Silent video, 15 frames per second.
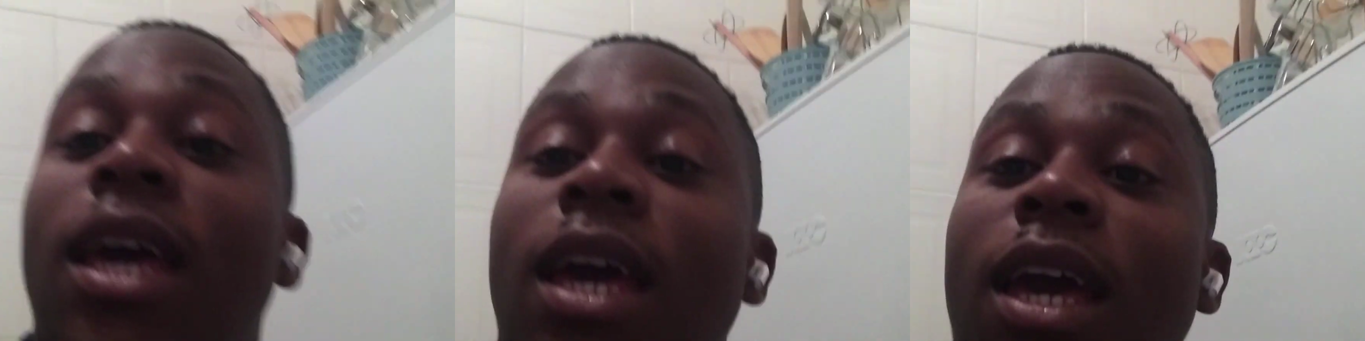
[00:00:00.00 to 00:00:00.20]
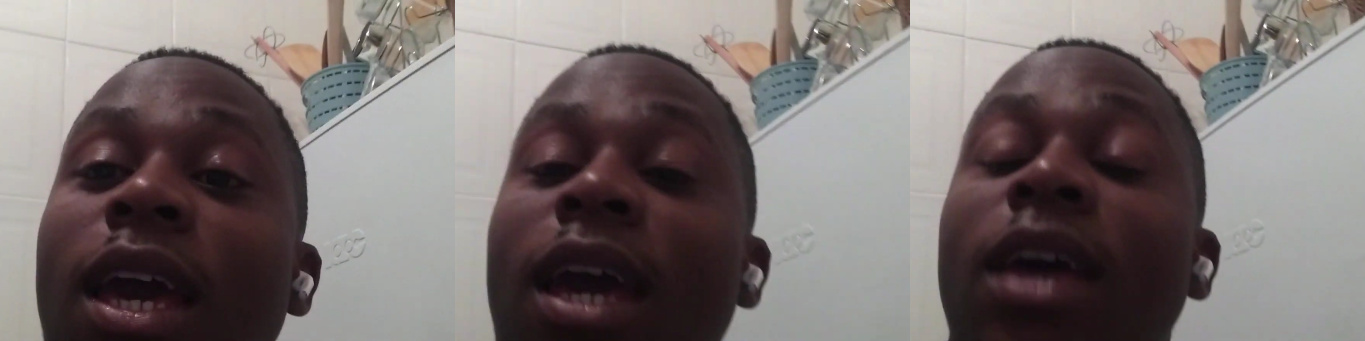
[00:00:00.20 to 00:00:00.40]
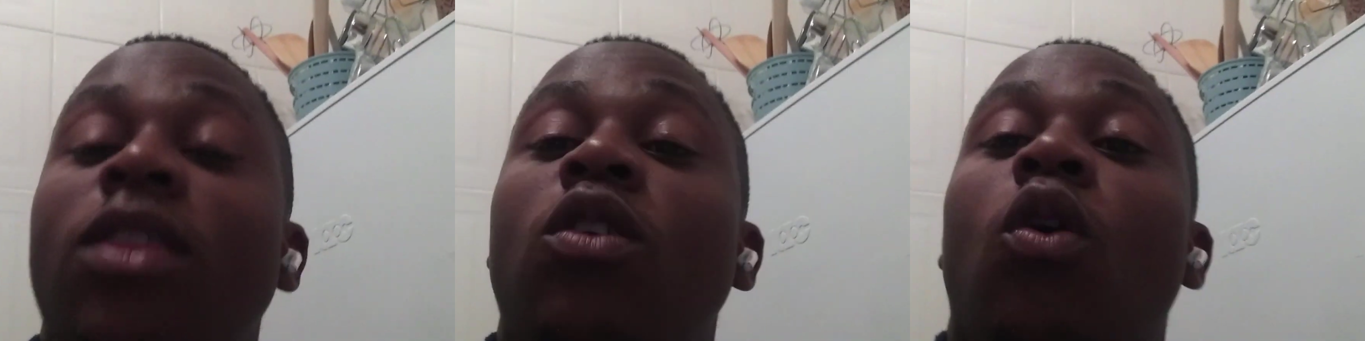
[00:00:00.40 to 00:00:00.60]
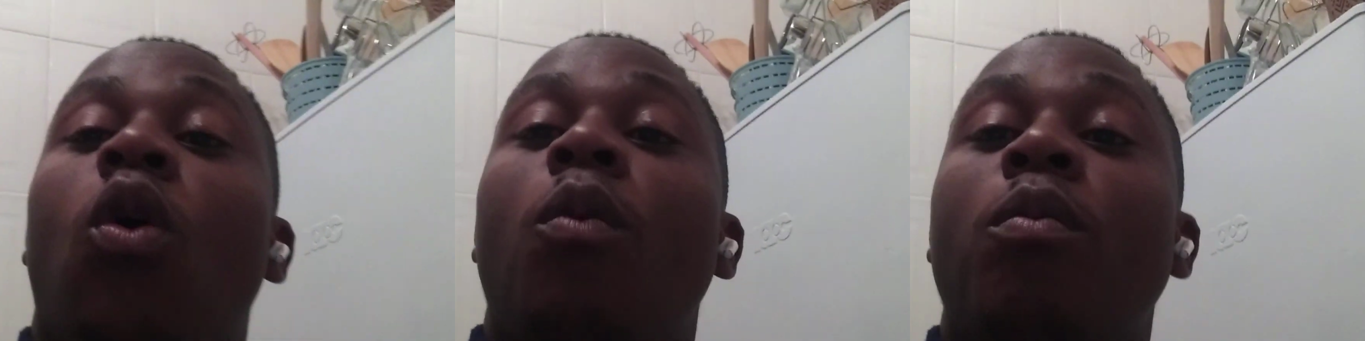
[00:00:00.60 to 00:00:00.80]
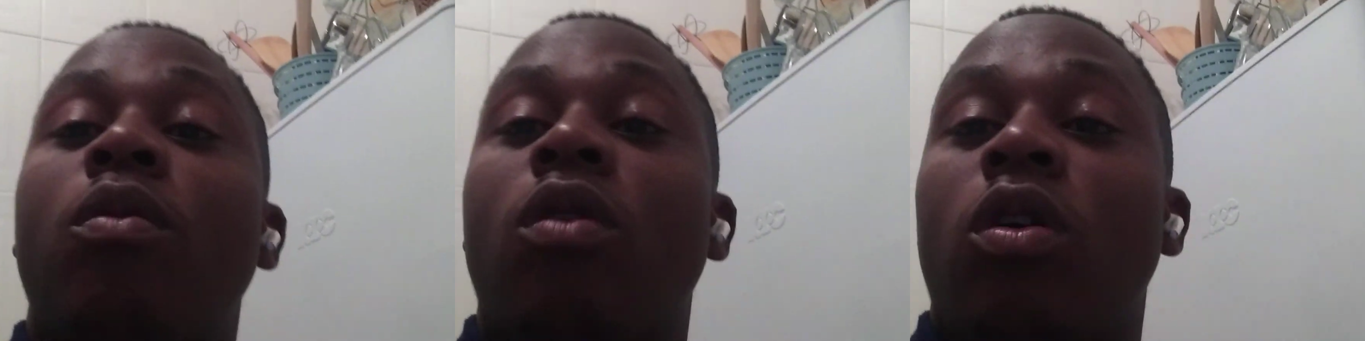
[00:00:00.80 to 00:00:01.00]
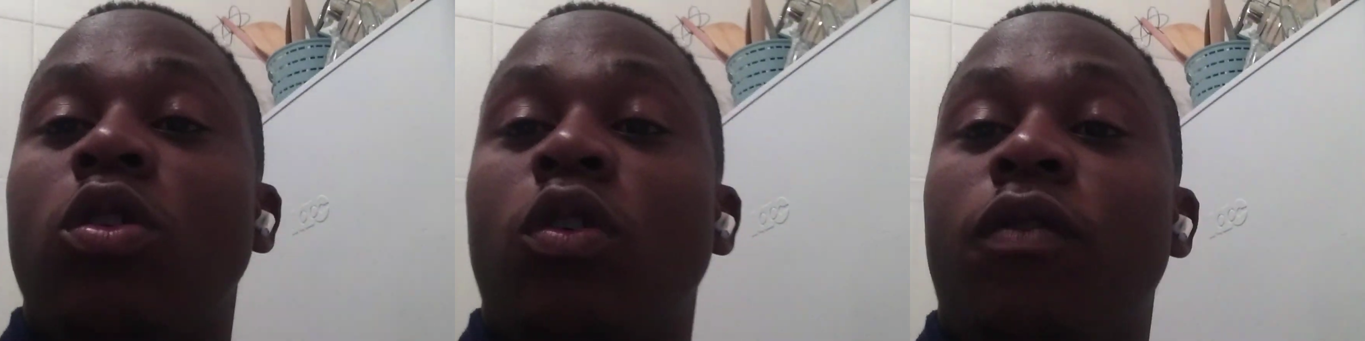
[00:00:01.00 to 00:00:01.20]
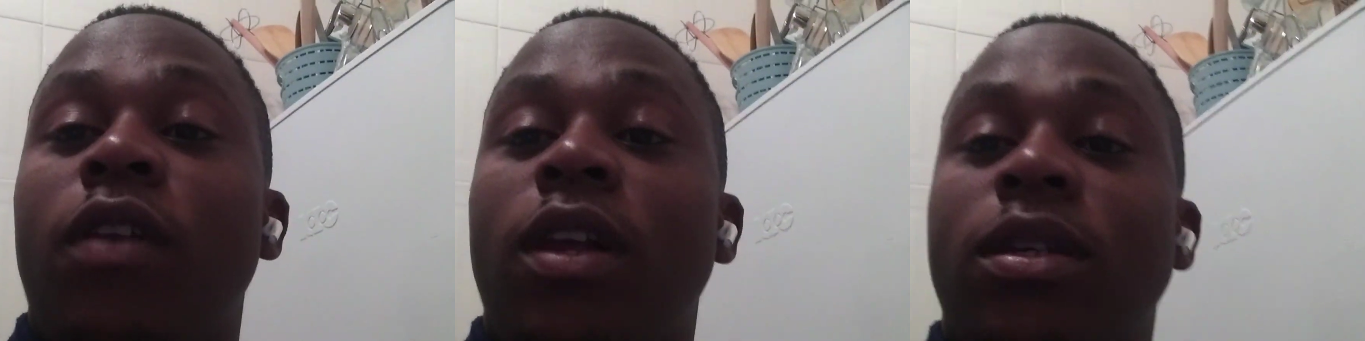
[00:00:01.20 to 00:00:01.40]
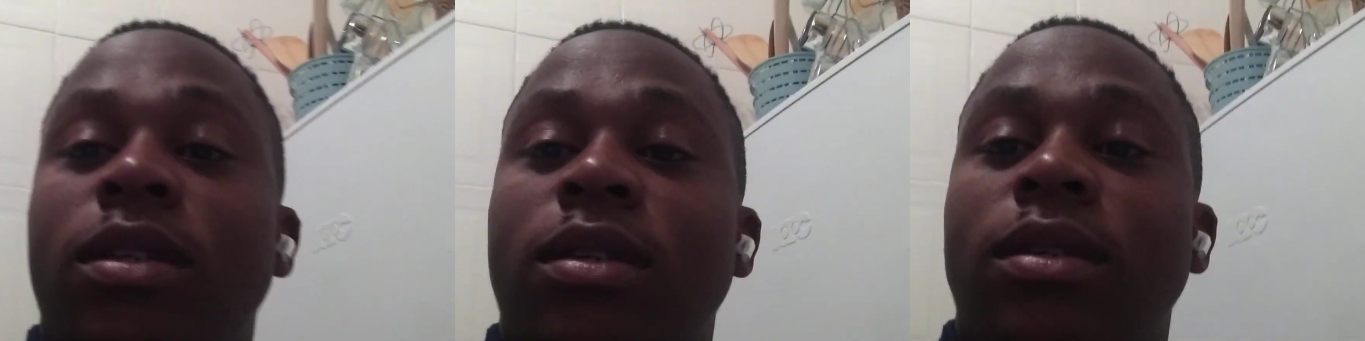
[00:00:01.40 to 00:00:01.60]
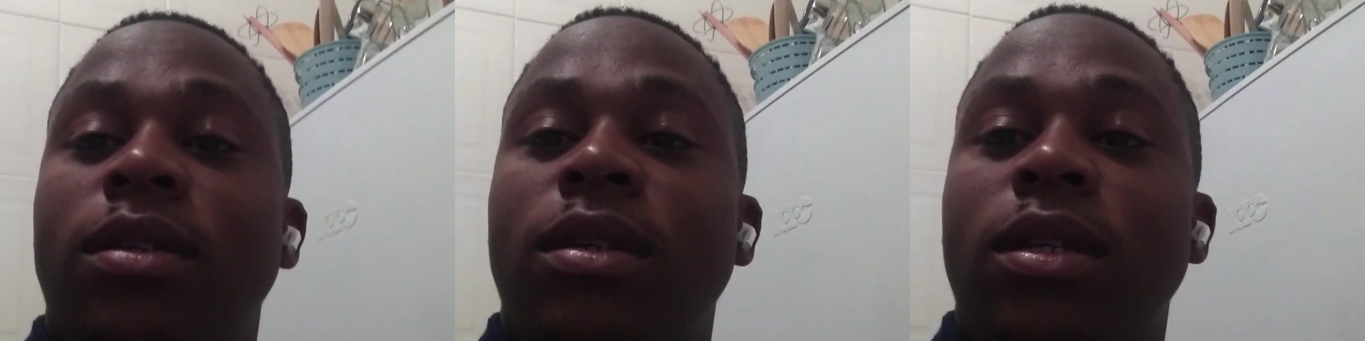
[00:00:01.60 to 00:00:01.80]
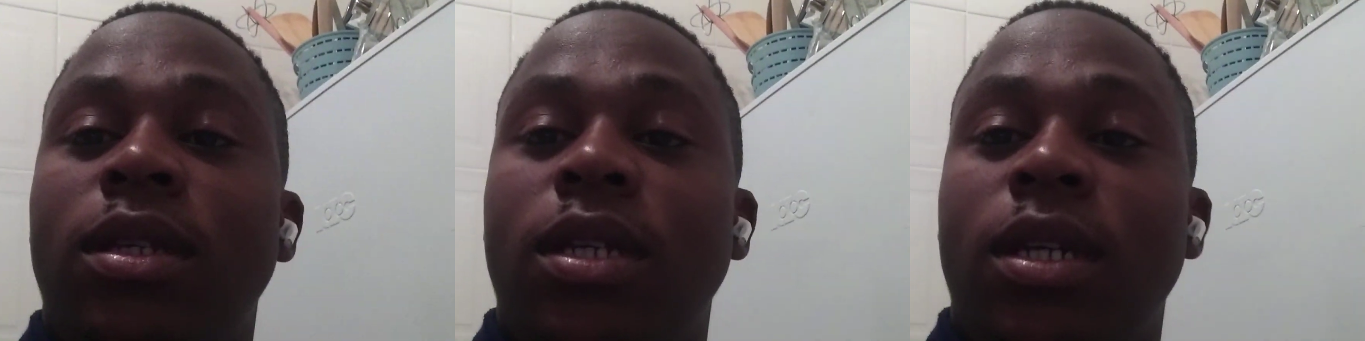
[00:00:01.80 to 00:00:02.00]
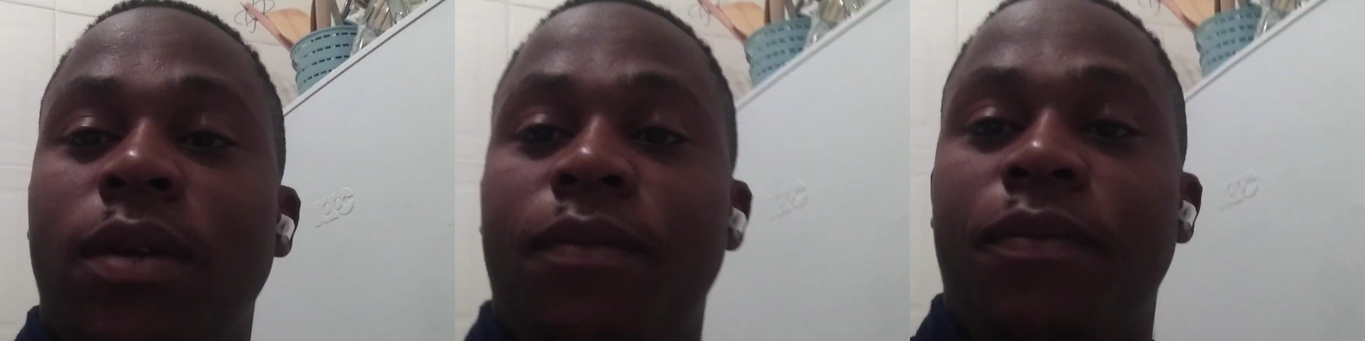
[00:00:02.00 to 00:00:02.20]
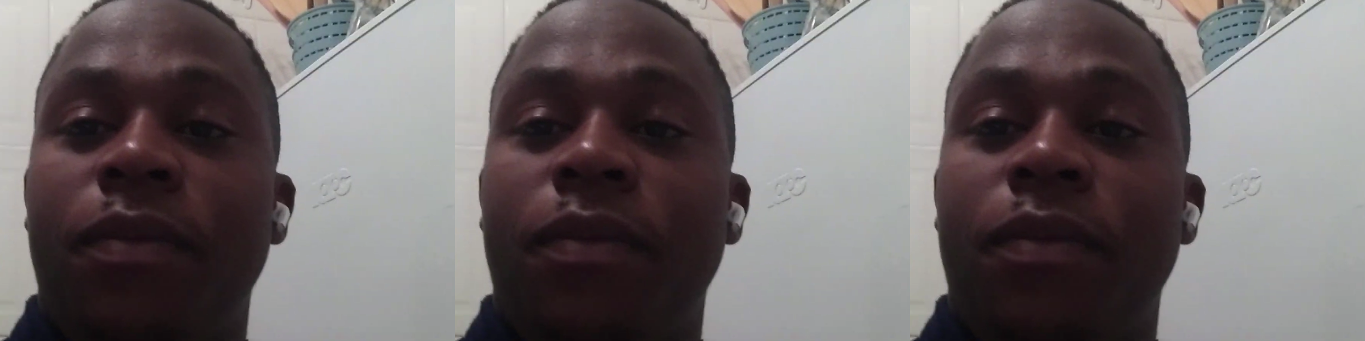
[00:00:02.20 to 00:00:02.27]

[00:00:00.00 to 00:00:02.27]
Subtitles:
at the home ground of Leicester City